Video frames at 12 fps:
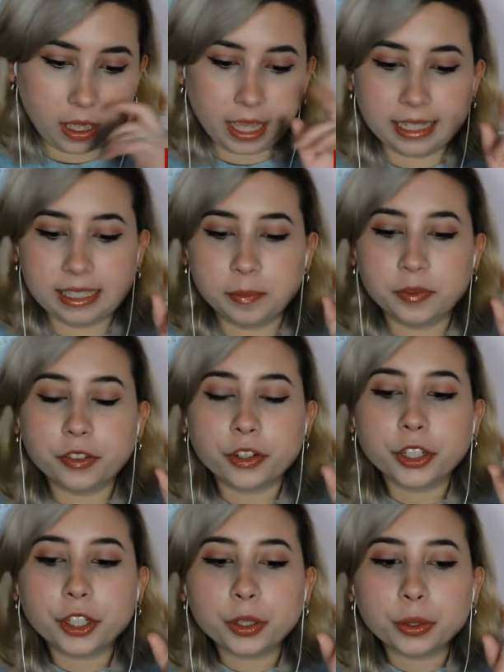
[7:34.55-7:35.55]
Except for
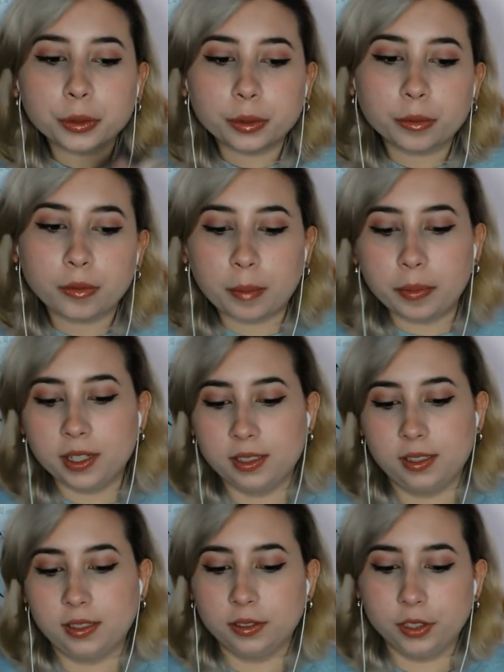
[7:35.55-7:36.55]
you,
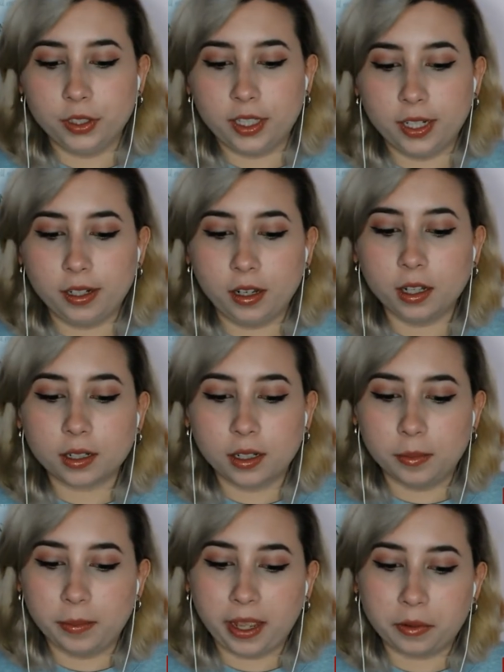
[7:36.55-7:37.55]
Rapunzel. You cannot
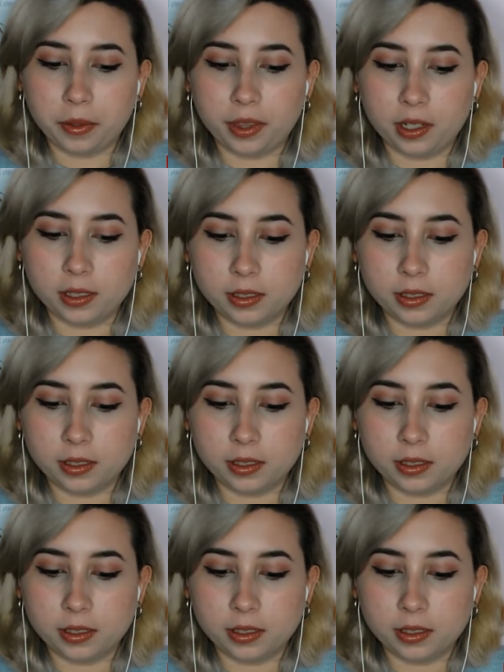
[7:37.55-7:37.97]
come back with us.